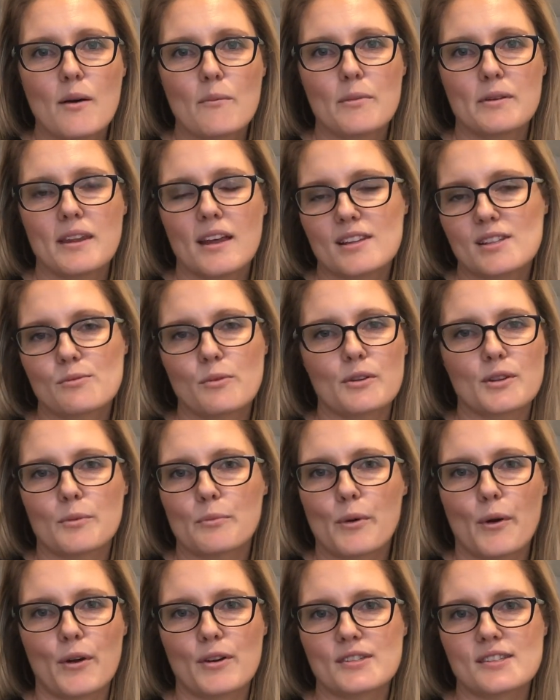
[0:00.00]
But that's what the
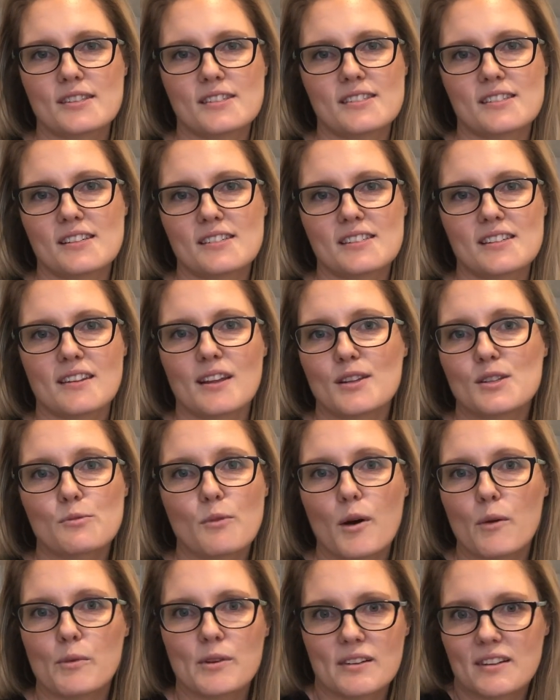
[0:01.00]
process is, and that's
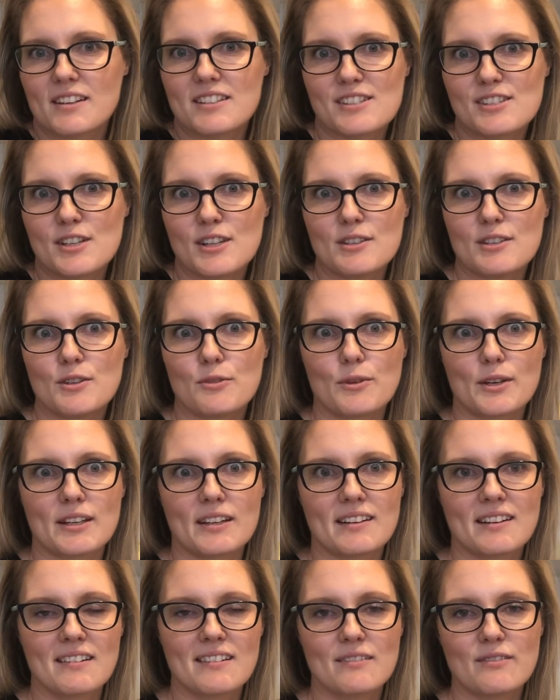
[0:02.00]
why we're
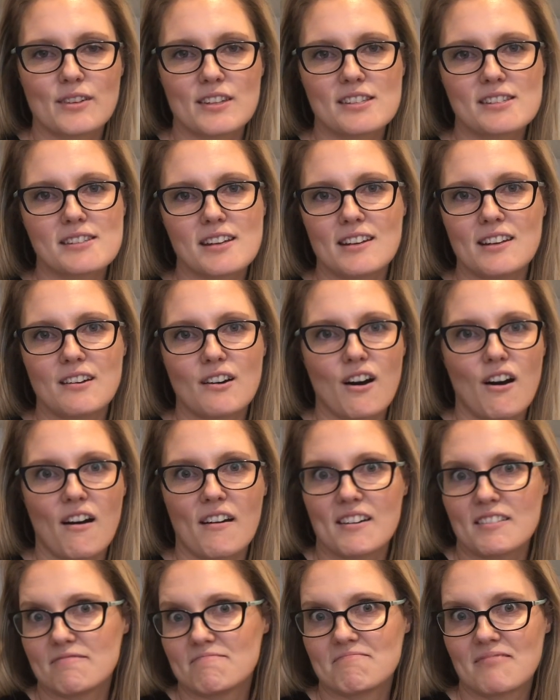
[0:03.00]
continuing with
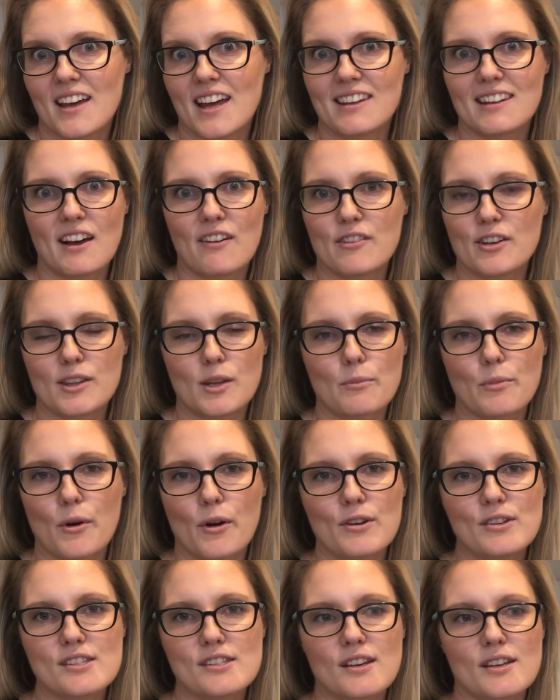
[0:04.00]
CDI and loving the
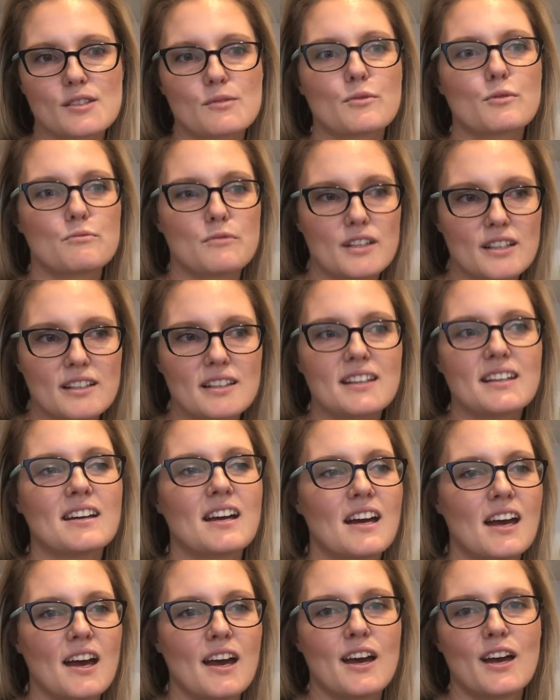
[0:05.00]
process. We're really
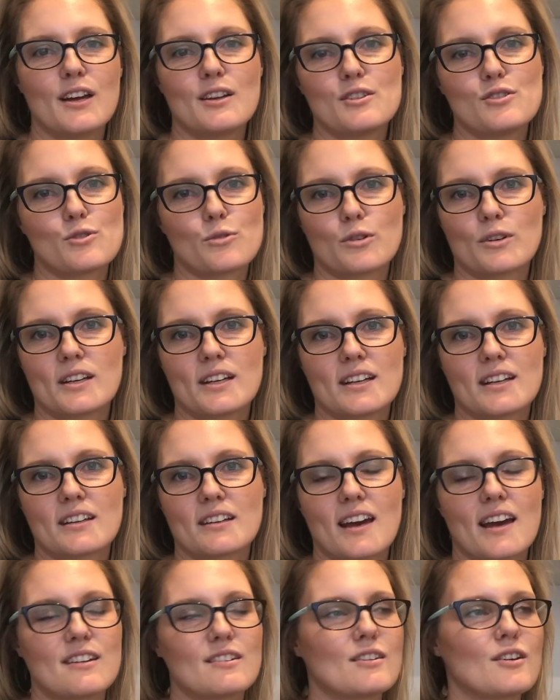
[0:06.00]
enjoying it.
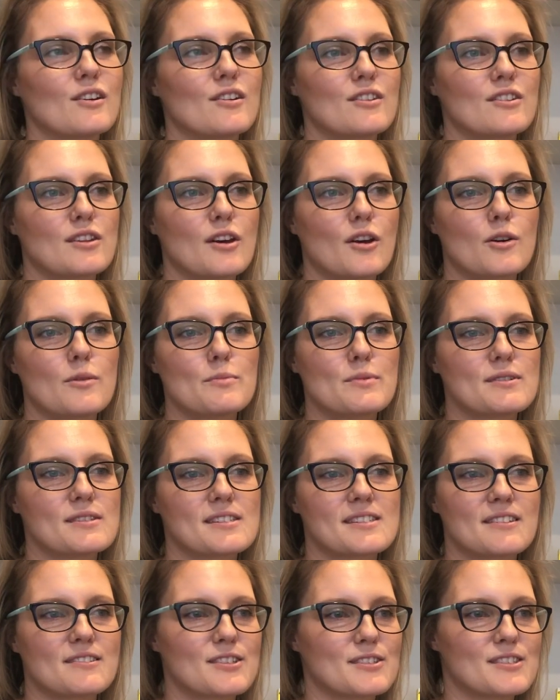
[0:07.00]
And her
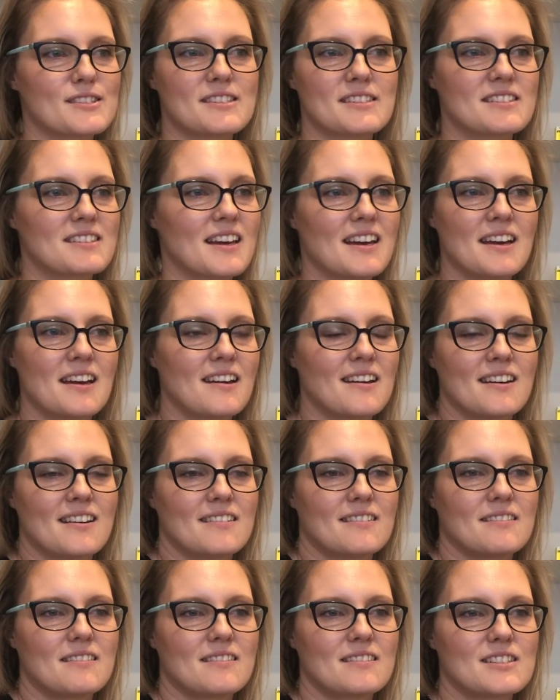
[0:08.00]
therapists are
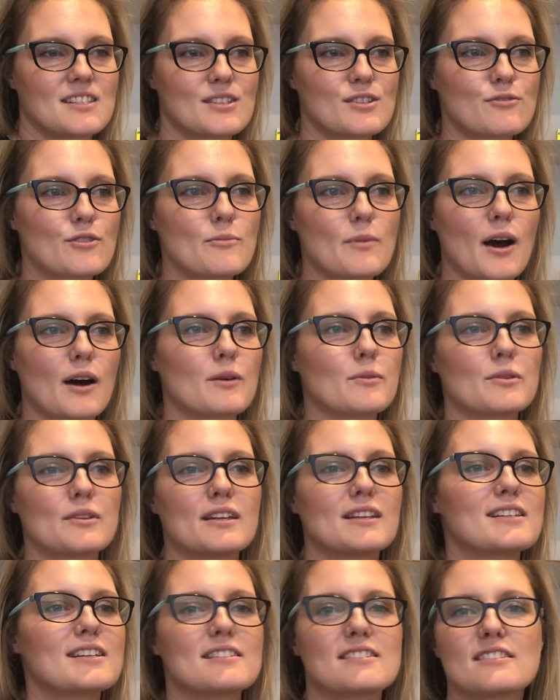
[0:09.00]
just remarkable.
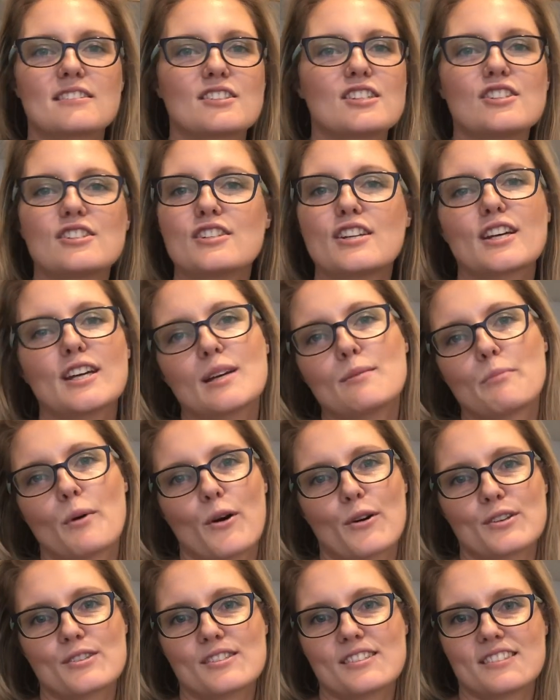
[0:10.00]
She's ticking
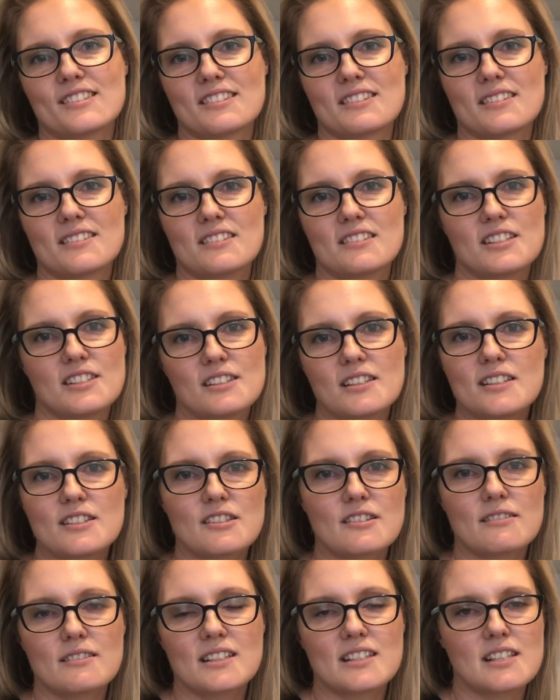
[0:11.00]
boxes. She's
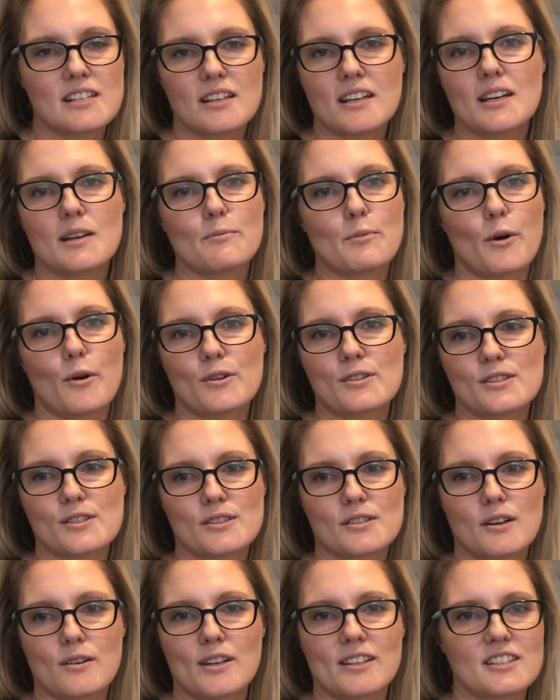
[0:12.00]
literally ticking
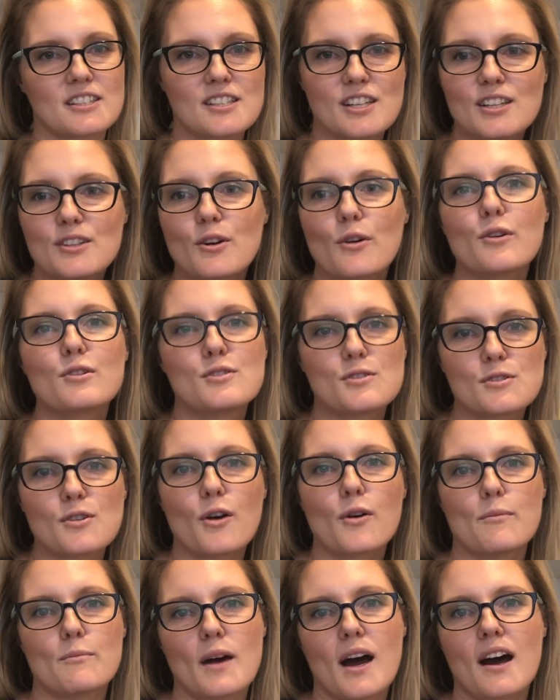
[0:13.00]
boxes going, she knows
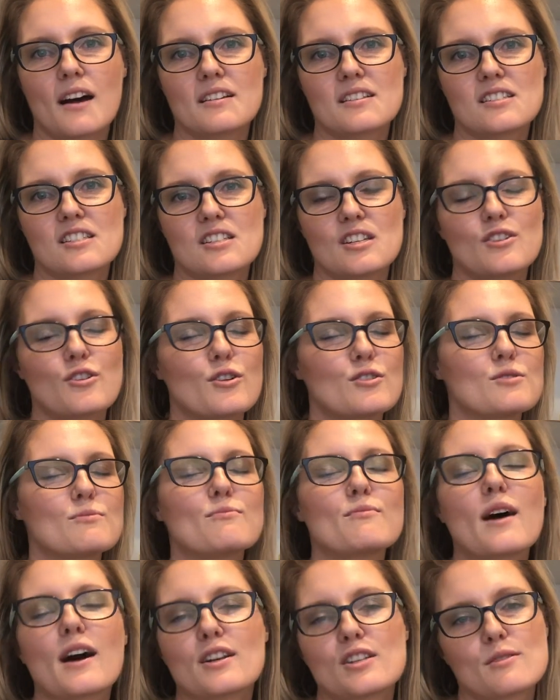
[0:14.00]
so much. She knows
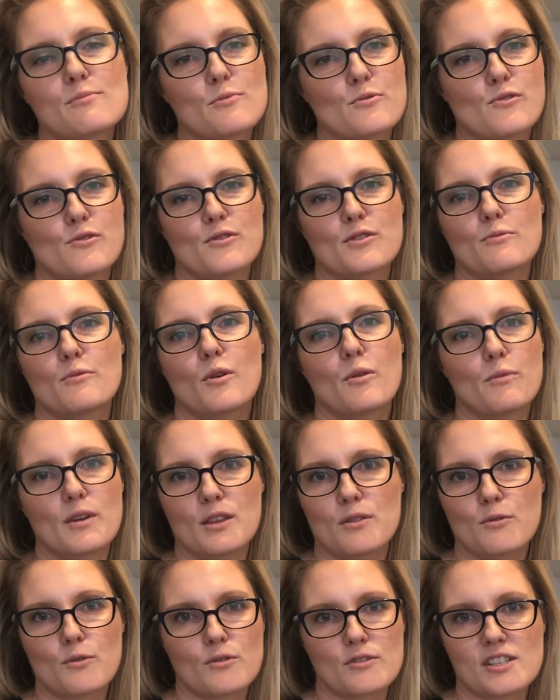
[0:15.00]
much more than what we
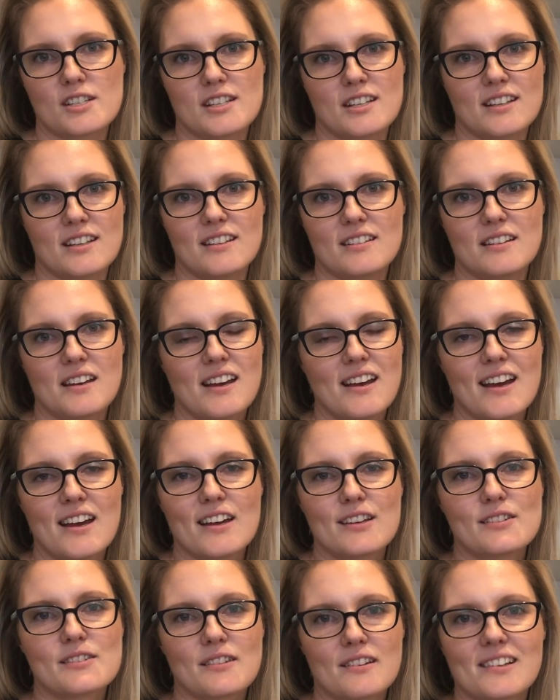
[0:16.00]
thought she did.
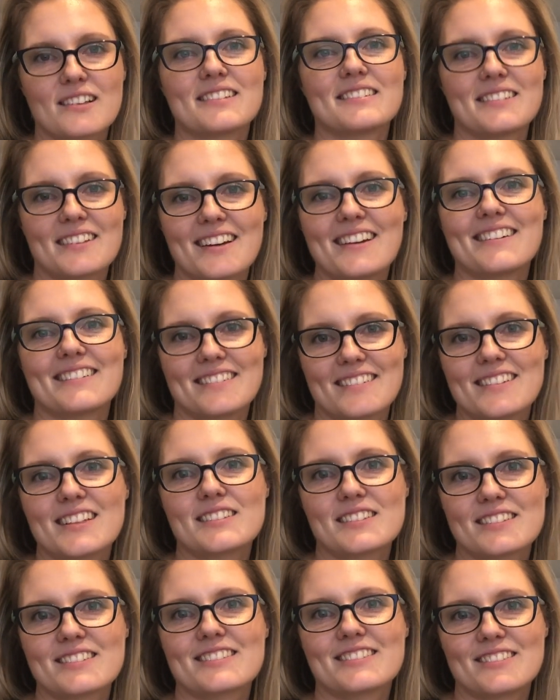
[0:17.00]
So yeah,
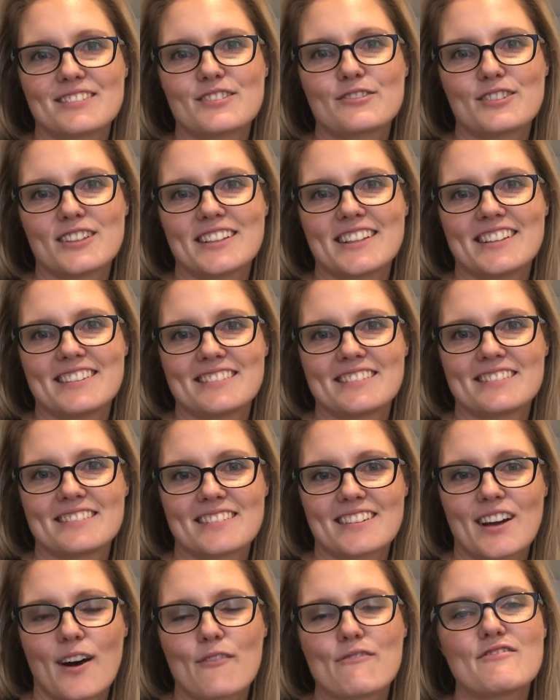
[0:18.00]
it's really
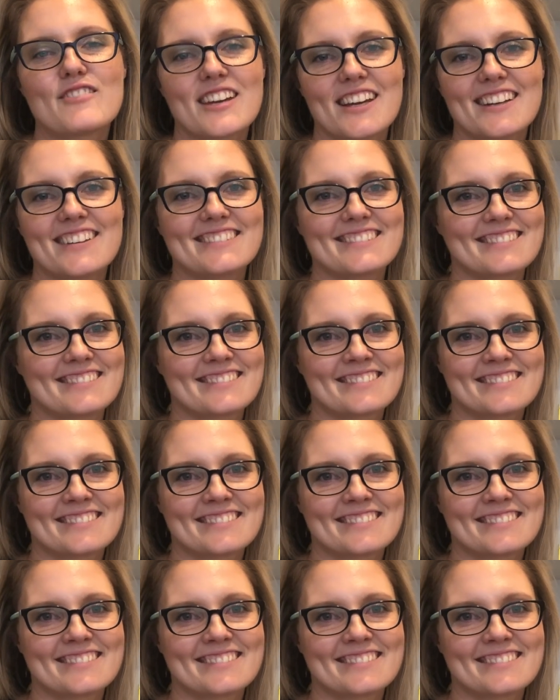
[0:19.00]
comforting.